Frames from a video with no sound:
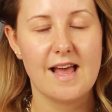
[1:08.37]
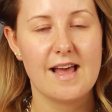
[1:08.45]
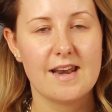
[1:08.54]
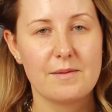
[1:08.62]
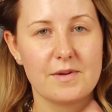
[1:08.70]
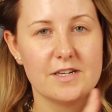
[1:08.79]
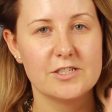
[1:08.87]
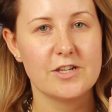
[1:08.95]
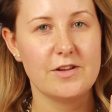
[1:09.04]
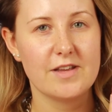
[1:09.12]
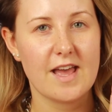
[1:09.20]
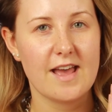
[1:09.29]
And I'm going to show
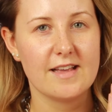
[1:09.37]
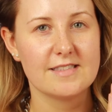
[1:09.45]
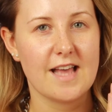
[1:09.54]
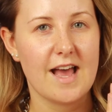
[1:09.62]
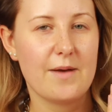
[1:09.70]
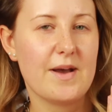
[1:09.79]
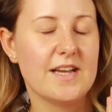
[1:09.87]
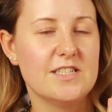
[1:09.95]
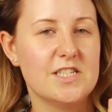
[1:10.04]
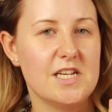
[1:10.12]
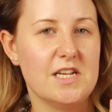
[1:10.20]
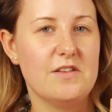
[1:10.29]
you guys how I
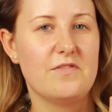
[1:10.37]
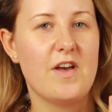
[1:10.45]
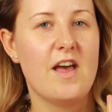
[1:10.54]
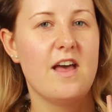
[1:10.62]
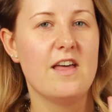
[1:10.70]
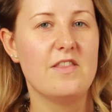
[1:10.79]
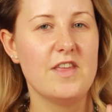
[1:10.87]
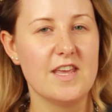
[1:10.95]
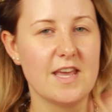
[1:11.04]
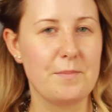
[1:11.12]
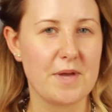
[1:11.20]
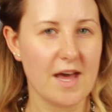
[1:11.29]
achieve the
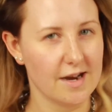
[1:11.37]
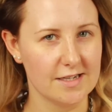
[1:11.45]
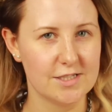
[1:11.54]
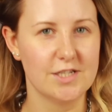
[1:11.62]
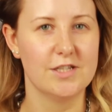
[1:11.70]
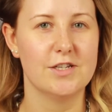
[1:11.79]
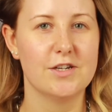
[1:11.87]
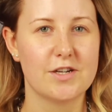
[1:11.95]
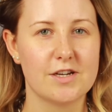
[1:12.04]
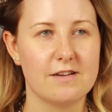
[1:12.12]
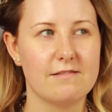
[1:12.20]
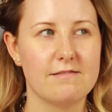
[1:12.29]
Kim Kardashian
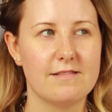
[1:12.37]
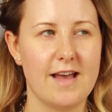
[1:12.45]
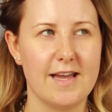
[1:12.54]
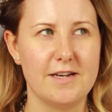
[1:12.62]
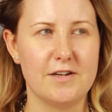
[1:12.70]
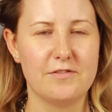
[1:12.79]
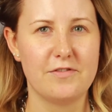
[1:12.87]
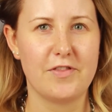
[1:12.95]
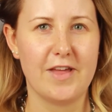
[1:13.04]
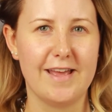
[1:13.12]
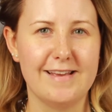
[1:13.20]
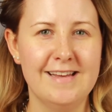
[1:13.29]
look kind of
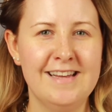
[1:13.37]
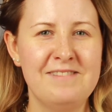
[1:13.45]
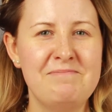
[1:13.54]
thing